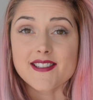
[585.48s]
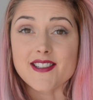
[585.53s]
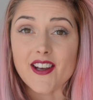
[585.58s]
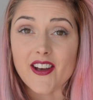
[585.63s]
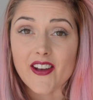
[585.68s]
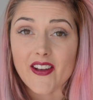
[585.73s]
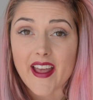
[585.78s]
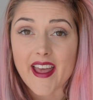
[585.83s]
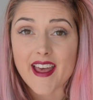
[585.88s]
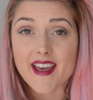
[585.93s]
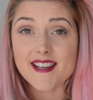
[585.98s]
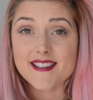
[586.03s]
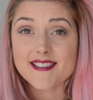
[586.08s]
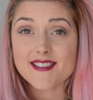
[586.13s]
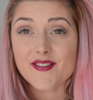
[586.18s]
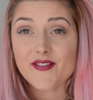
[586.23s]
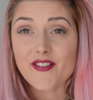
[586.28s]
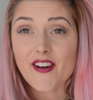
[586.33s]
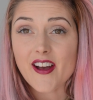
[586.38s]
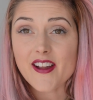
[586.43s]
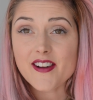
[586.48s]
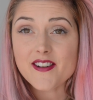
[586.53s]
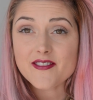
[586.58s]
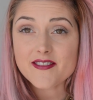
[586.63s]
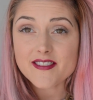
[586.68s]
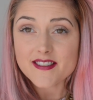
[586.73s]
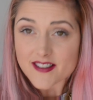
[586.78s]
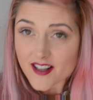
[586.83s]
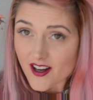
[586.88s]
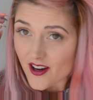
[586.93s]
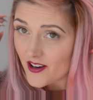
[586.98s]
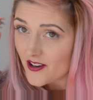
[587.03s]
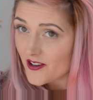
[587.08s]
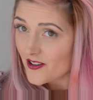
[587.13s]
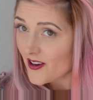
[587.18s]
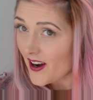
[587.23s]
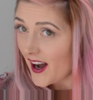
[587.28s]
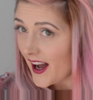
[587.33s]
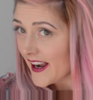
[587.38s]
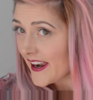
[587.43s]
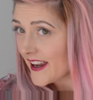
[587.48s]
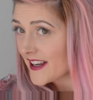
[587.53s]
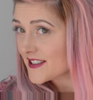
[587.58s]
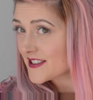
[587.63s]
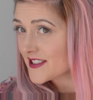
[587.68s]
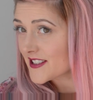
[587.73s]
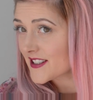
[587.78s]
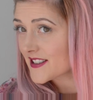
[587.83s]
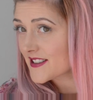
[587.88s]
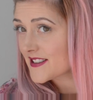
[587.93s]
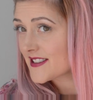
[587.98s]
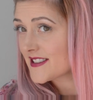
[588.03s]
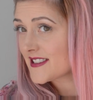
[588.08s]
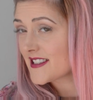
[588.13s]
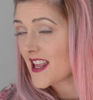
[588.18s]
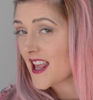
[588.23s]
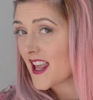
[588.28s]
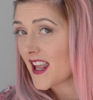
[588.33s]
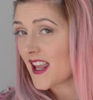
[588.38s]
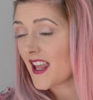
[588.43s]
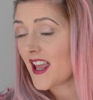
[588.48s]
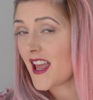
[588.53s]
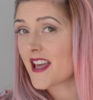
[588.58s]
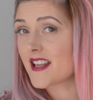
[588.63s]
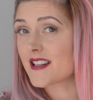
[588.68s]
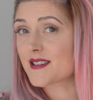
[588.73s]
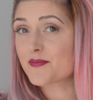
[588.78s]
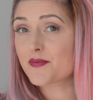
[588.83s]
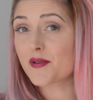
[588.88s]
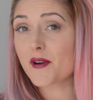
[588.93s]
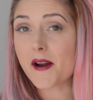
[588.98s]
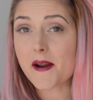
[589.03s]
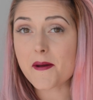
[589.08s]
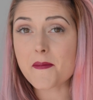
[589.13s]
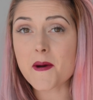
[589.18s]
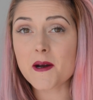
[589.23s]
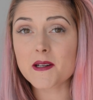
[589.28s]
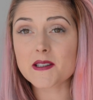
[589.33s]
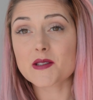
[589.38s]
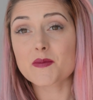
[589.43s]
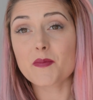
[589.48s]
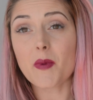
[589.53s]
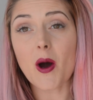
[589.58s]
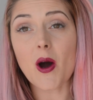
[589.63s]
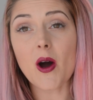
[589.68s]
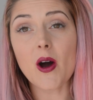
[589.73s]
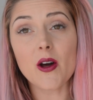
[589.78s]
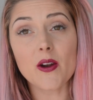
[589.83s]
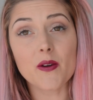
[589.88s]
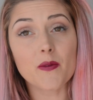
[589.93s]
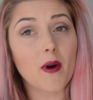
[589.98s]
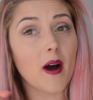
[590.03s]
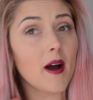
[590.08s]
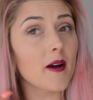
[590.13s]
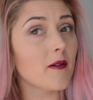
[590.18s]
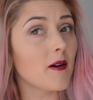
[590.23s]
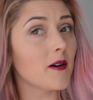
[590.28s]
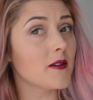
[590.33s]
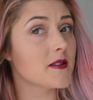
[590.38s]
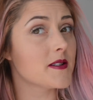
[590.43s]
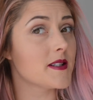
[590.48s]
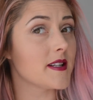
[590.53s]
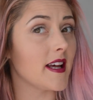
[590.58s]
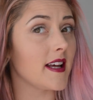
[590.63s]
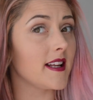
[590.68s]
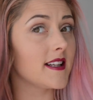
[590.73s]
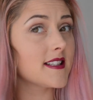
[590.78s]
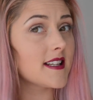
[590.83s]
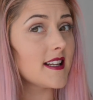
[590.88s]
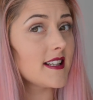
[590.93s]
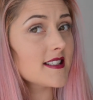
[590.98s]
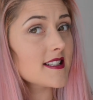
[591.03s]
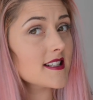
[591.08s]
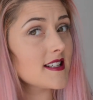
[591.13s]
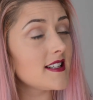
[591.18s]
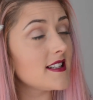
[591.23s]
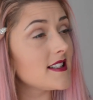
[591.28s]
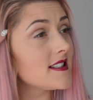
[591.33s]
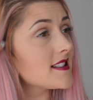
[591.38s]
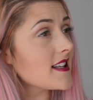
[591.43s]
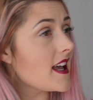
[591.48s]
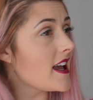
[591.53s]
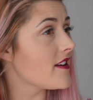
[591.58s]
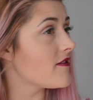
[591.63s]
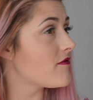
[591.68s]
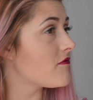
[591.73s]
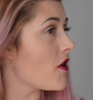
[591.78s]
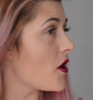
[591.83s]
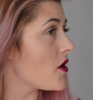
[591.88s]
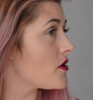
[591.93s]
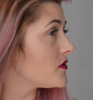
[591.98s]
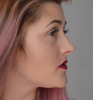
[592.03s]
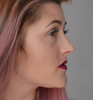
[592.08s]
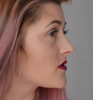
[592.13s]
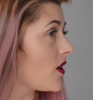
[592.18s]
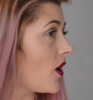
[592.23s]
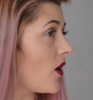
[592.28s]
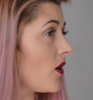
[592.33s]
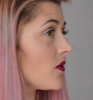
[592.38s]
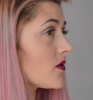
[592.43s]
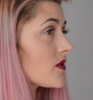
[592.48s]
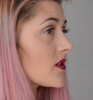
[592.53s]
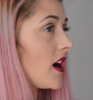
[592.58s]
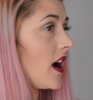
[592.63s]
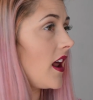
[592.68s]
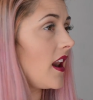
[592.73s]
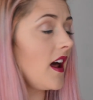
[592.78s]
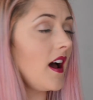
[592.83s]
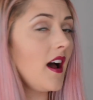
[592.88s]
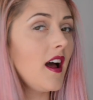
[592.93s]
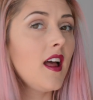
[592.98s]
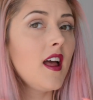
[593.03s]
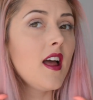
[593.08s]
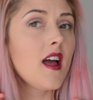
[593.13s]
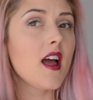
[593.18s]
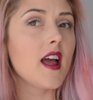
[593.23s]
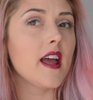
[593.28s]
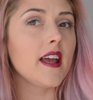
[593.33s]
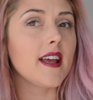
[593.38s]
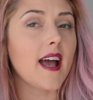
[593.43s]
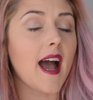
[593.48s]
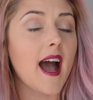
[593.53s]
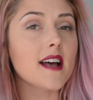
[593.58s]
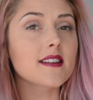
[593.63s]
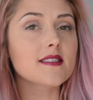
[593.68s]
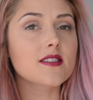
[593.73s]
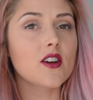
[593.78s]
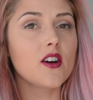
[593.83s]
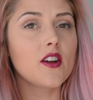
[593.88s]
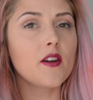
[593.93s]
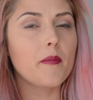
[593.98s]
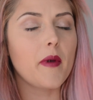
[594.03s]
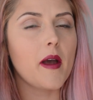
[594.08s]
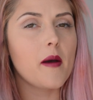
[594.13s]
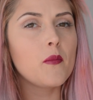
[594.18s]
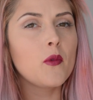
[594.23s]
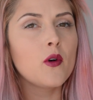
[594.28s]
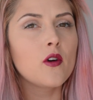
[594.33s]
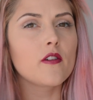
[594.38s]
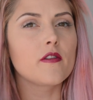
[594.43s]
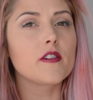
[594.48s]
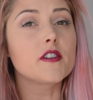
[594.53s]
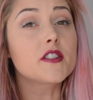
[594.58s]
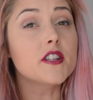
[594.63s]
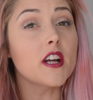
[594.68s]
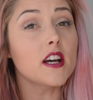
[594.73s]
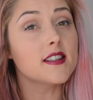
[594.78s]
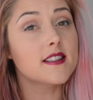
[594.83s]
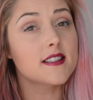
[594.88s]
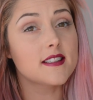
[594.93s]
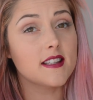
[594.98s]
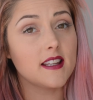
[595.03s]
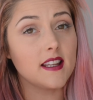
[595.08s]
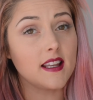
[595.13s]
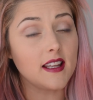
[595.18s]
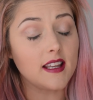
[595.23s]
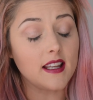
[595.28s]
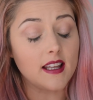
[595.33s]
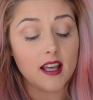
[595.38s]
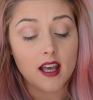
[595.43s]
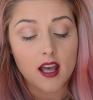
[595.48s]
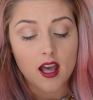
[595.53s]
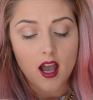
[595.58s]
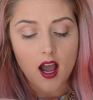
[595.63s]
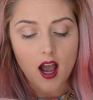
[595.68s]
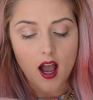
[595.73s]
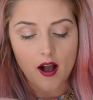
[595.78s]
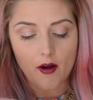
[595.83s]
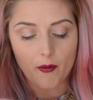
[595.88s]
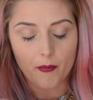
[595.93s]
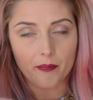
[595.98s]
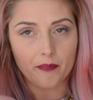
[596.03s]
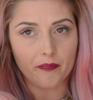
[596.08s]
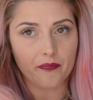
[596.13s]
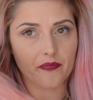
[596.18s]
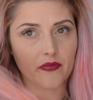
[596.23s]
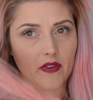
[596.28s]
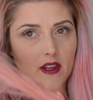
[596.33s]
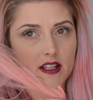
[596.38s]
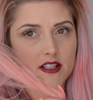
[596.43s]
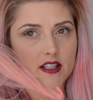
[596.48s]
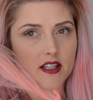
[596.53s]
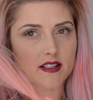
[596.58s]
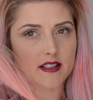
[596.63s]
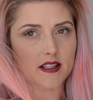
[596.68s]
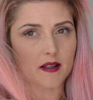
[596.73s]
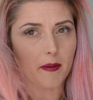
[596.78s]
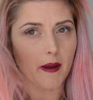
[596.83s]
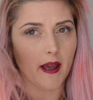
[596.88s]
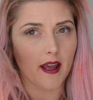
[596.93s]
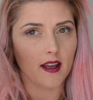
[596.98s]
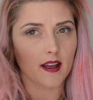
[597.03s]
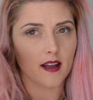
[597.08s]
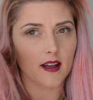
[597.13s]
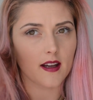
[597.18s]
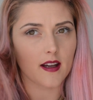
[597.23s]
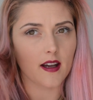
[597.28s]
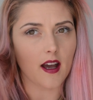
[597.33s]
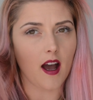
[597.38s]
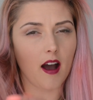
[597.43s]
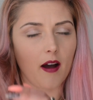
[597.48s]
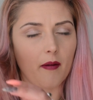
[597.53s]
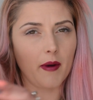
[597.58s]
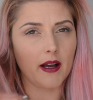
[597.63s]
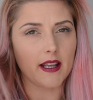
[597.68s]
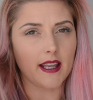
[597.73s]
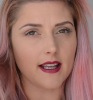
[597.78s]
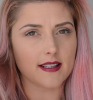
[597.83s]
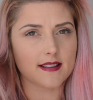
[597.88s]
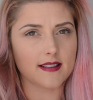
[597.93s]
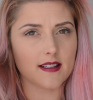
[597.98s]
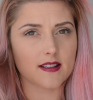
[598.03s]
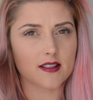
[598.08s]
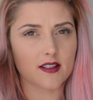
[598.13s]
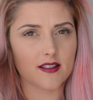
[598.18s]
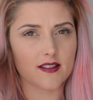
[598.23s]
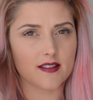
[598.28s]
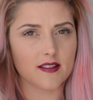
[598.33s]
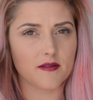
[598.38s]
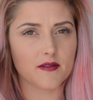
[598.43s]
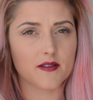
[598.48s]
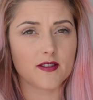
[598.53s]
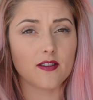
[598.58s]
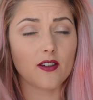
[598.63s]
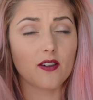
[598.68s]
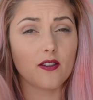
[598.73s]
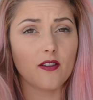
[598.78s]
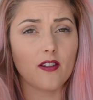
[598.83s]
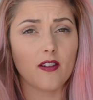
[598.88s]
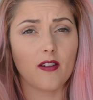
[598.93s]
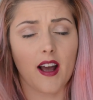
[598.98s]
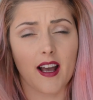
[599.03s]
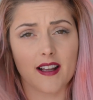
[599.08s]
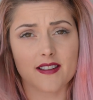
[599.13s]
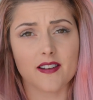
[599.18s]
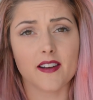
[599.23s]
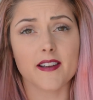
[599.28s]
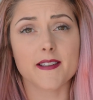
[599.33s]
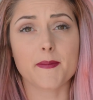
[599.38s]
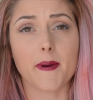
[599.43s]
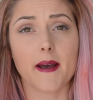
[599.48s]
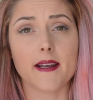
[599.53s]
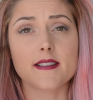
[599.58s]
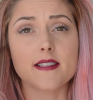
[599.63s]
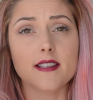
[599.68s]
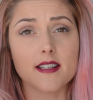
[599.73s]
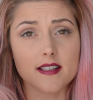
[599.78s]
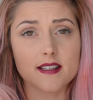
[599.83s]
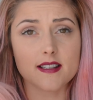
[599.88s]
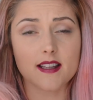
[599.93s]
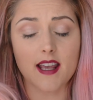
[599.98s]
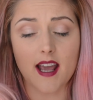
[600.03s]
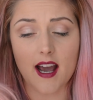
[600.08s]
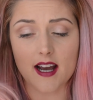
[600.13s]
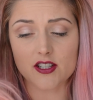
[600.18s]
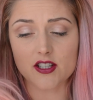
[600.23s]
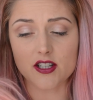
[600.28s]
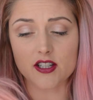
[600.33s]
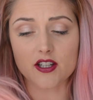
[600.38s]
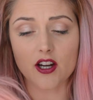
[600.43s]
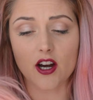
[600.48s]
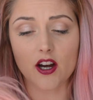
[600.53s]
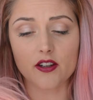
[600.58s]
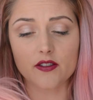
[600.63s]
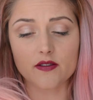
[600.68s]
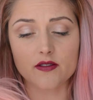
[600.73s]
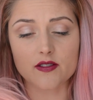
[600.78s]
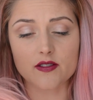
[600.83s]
So here's the final result, and as you can see, it's pretty much spot on what I wanted. It is a rose gold colour. It has gone a bit more of a dusky pink. I guess that's because it was, as I expected, the ashy tones